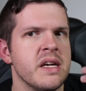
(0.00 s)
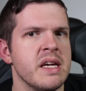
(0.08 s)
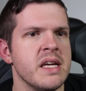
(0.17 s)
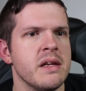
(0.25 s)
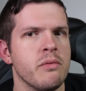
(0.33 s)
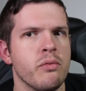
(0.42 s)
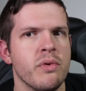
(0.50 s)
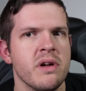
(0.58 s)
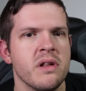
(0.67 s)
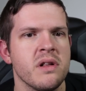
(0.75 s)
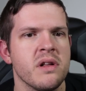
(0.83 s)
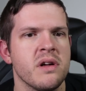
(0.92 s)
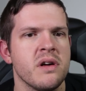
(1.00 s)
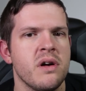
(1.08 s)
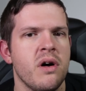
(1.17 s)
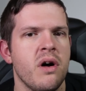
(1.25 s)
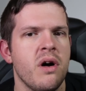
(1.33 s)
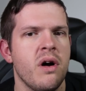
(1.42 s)
it will
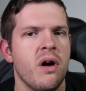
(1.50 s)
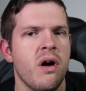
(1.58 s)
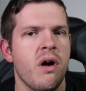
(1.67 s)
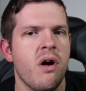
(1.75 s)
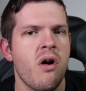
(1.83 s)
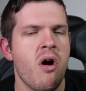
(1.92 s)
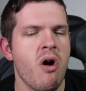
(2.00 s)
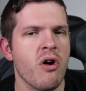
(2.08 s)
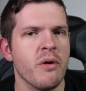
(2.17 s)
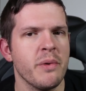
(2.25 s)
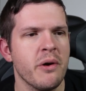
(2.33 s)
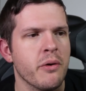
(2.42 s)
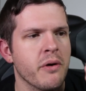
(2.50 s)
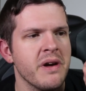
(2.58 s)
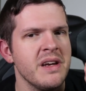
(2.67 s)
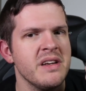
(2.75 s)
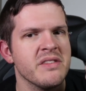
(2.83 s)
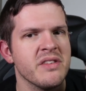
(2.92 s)
harm you, or
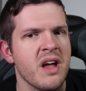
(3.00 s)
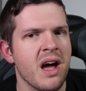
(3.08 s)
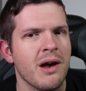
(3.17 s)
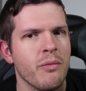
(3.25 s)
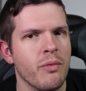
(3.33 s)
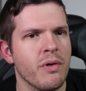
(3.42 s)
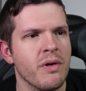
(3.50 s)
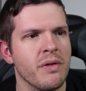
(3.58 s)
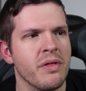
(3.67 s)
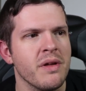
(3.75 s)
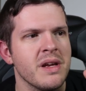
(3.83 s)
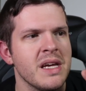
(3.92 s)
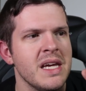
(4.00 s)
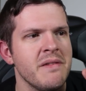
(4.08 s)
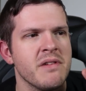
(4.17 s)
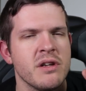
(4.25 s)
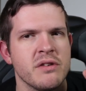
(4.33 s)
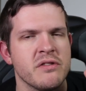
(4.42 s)
it is not worth
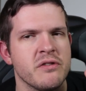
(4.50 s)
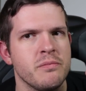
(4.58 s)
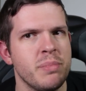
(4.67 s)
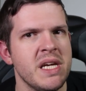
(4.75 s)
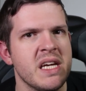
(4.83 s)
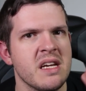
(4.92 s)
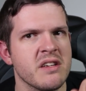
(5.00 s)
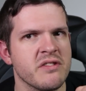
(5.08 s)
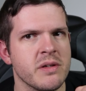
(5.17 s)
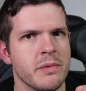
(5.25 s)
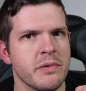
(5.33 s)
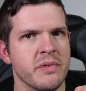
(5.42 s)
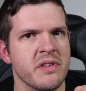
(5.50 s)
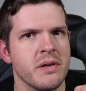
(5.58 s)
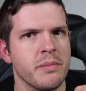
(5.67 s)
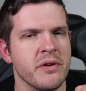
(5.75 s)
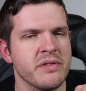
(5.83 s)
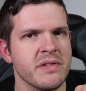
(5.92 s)
even speaking to someone with an
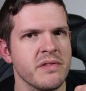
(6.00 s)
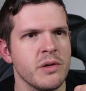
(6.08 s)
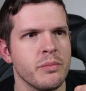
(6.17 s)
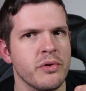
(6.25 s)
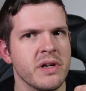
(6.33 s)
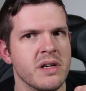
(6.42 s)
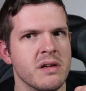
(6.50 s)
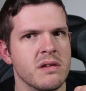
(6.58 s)
opposing viewpoint?